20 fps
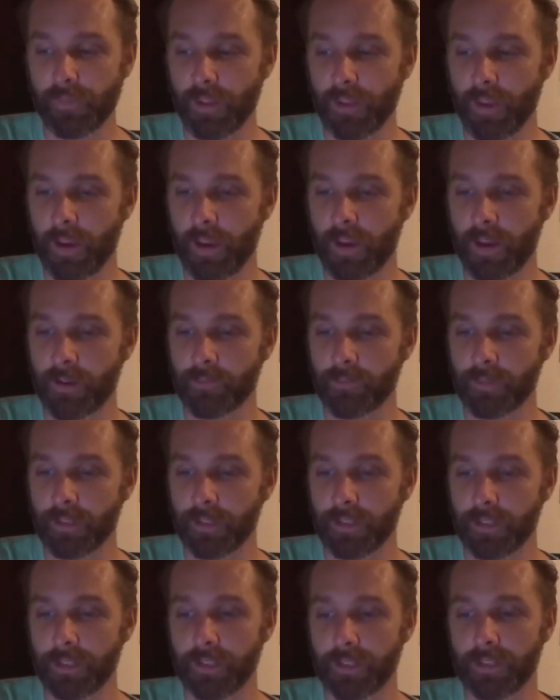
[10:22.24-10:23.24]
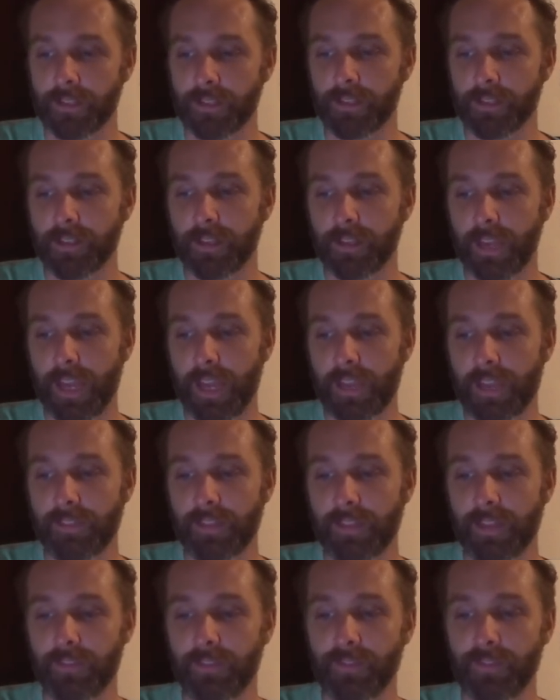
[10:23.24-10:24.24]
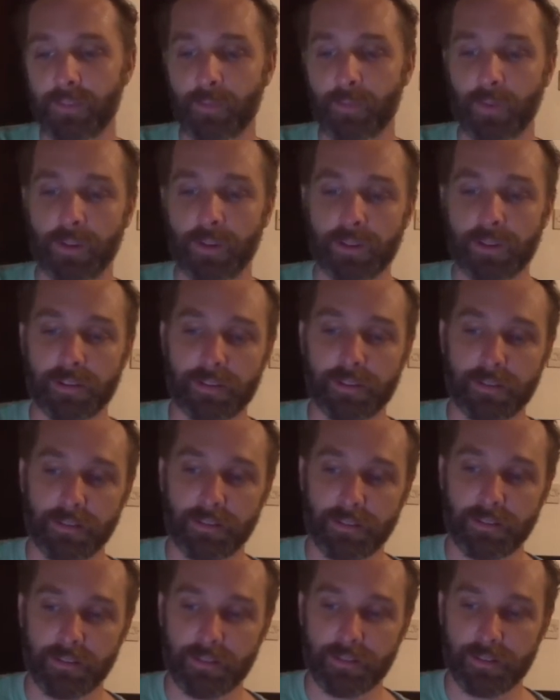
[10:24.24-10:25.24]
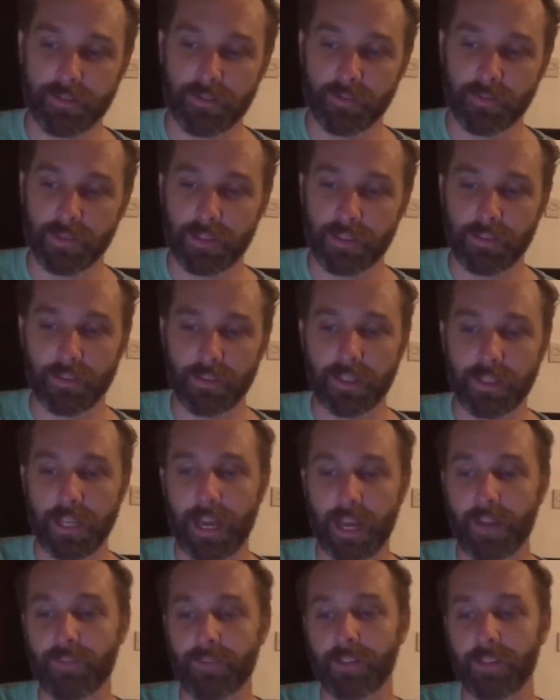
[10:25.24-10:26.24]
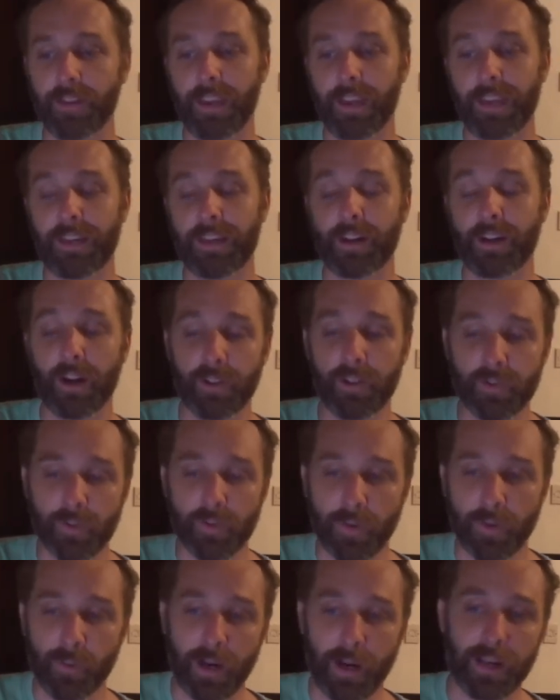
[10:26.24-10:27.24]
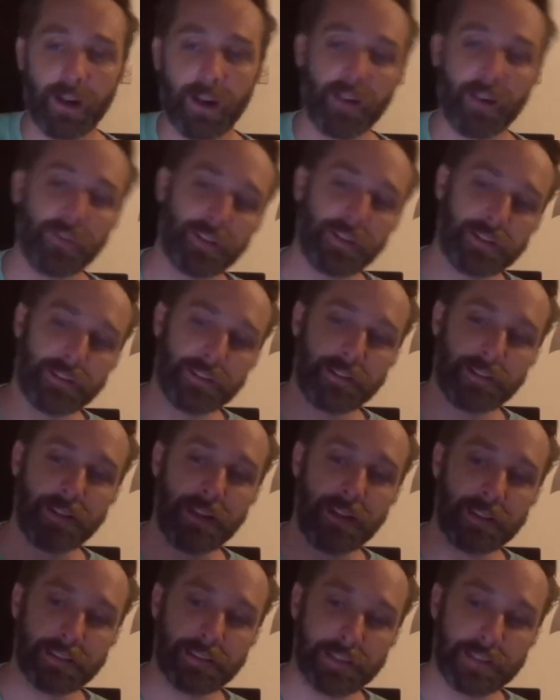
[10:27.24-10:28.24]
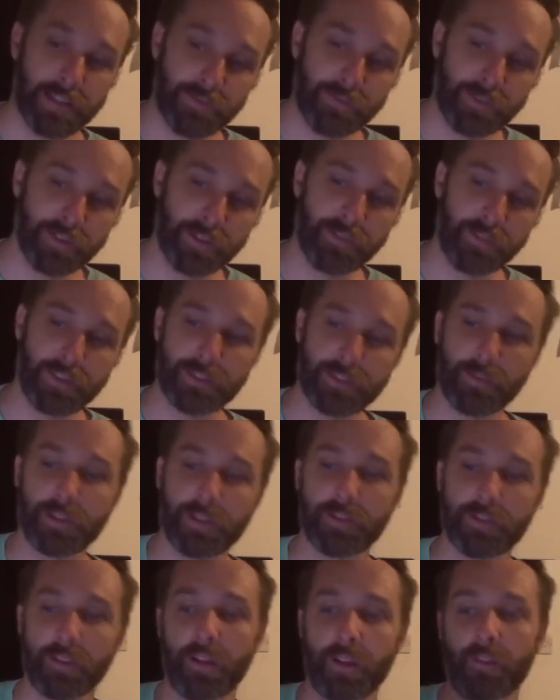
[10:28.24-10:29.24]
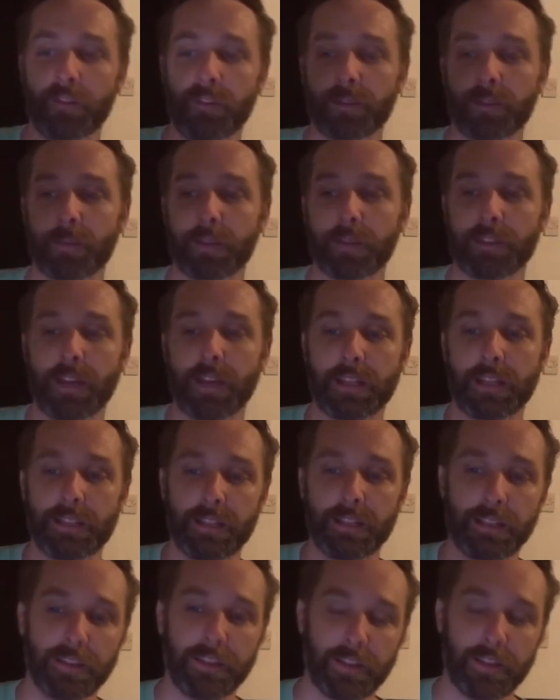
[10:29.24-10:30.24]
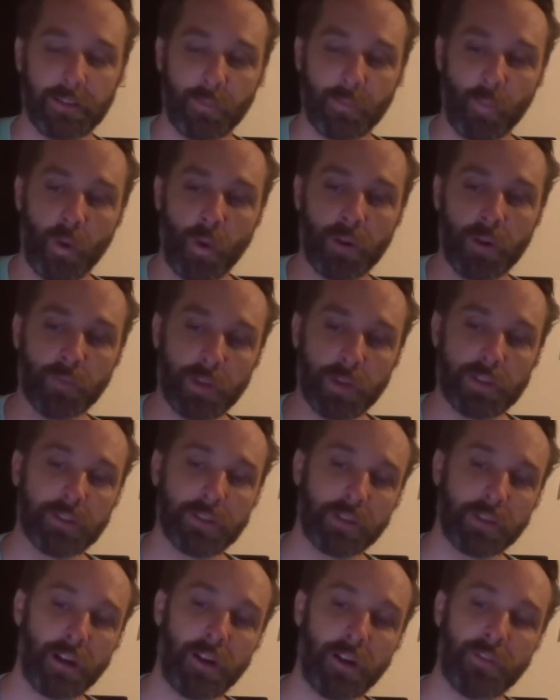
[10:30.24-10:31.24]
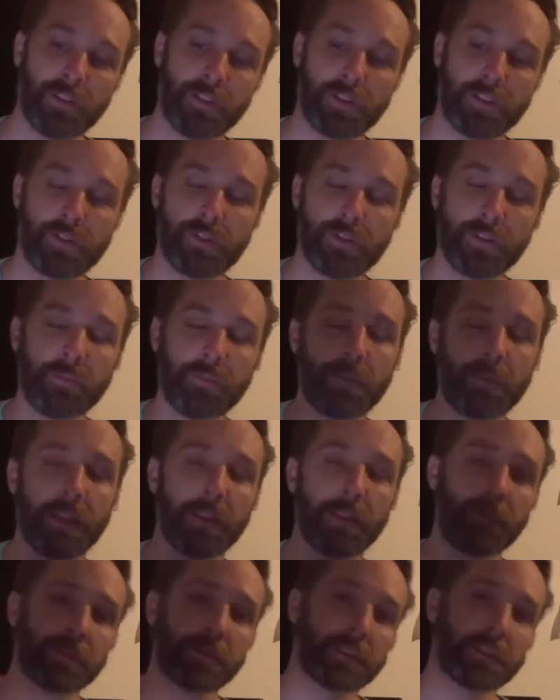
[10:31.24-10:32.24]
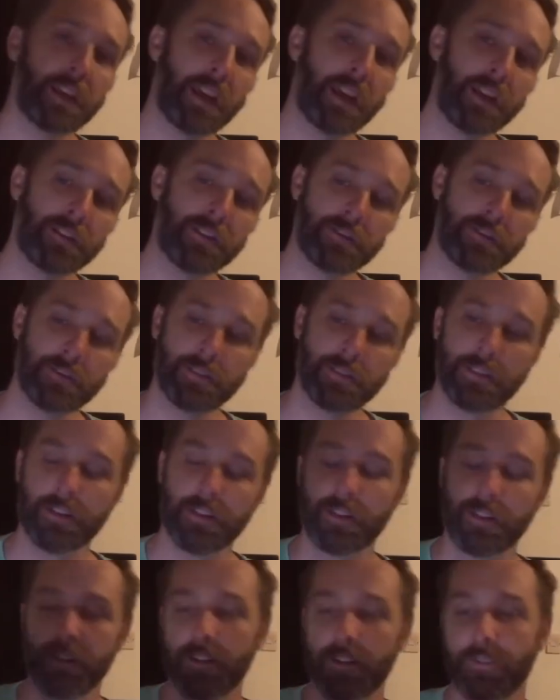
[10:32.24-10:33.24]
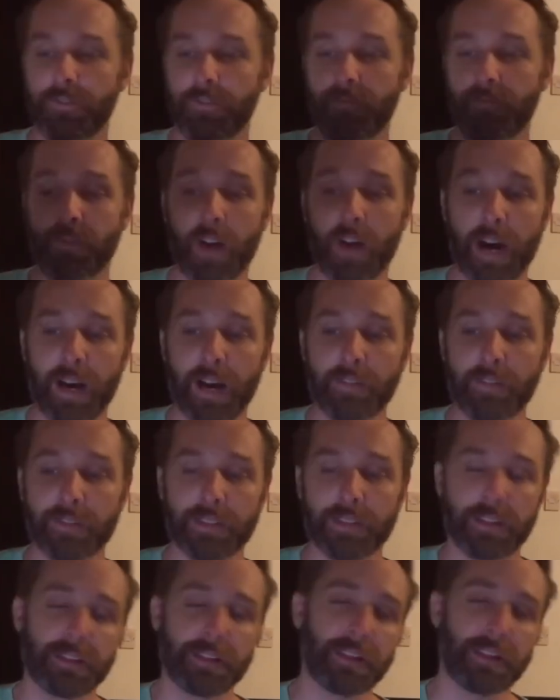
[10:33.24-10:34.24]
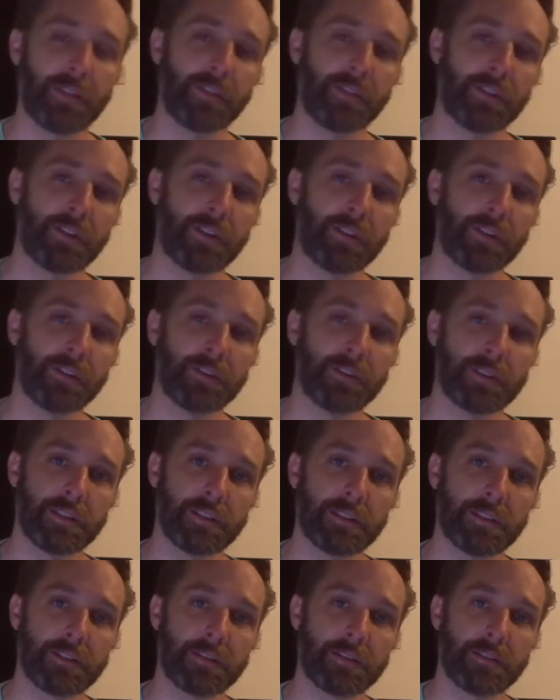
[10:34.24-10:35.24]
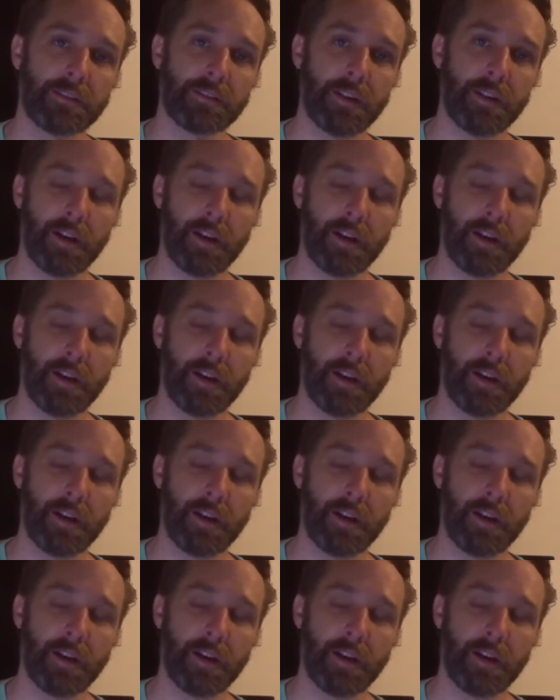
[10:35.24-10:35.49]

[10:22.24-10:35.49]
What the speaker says: And then if you want to really look at having a countrywide office and several of these regional offices, because ideally that one regional office should be able to handle 5, 6, 7 currencies.